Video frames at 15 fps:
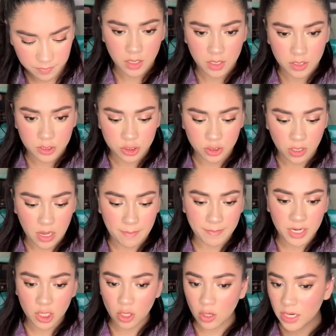So I'm gonna
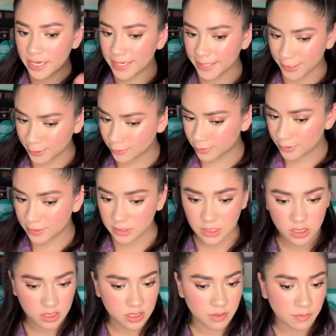go ahead and use
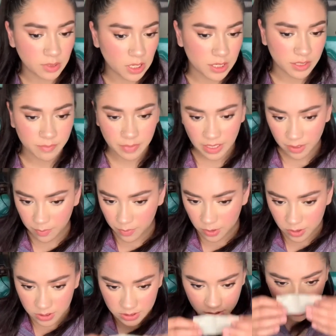the blotting papers.